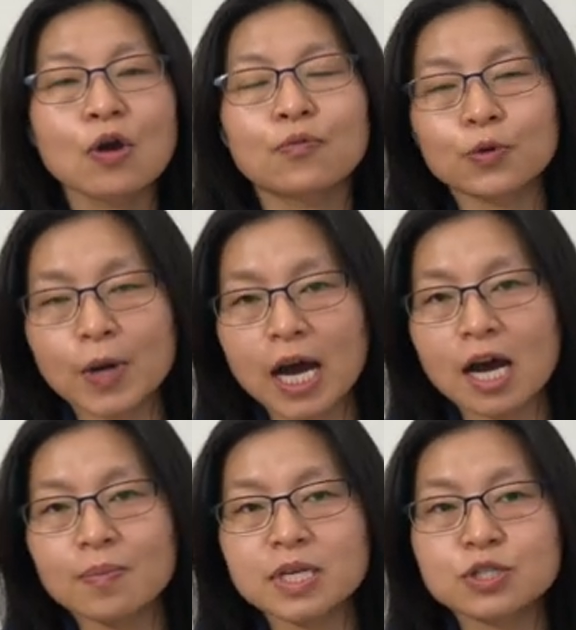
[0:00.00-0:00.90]
For the
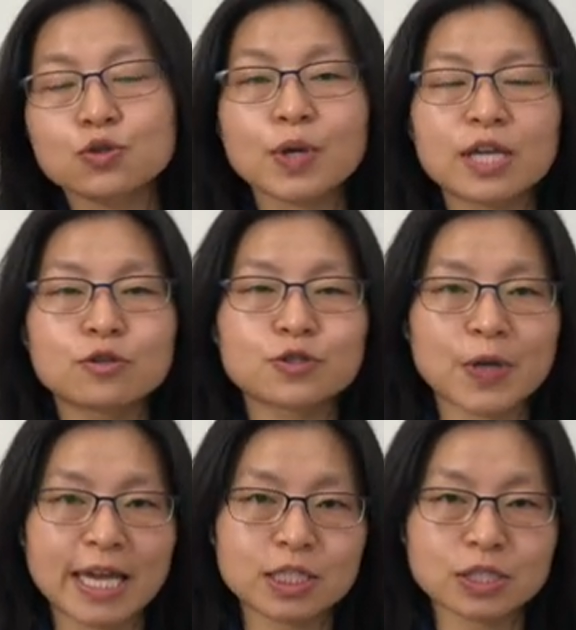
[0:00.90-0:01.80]
hobbies, you can use
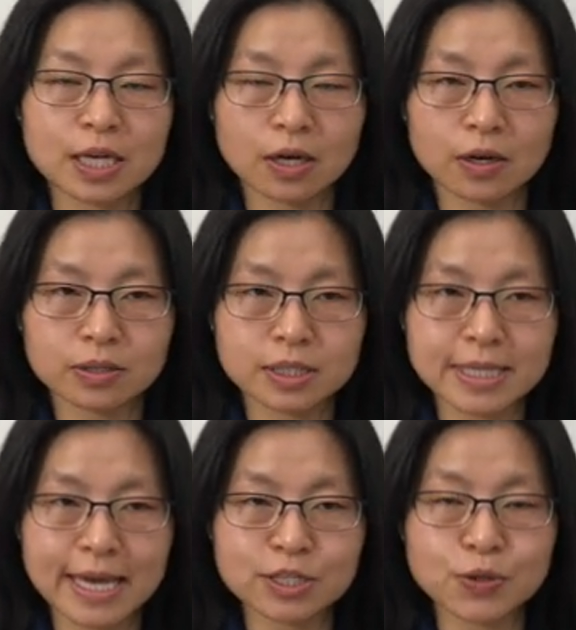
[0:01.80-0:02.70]
a, uh, this
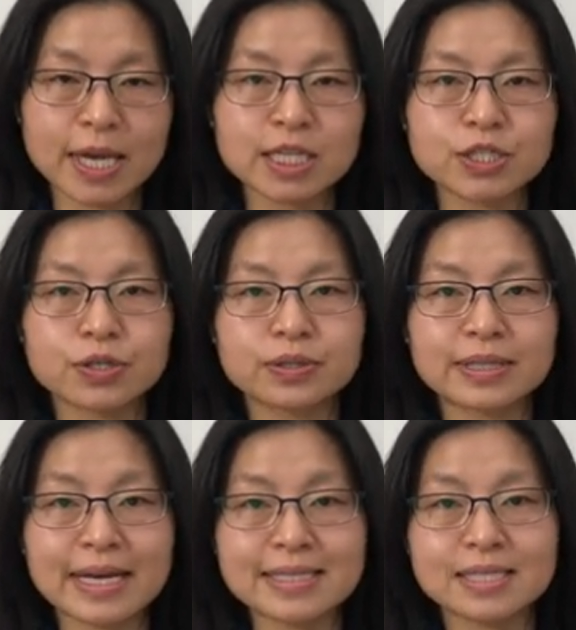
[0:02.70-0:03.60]
education
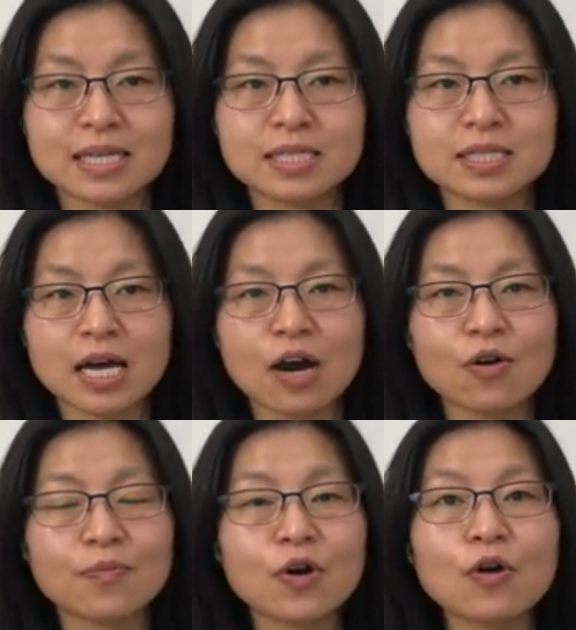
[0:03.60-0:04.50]
license.
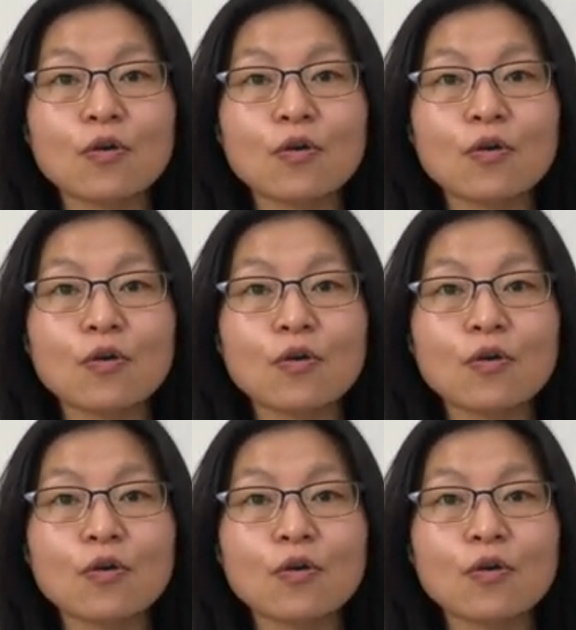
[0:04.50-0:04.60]
However,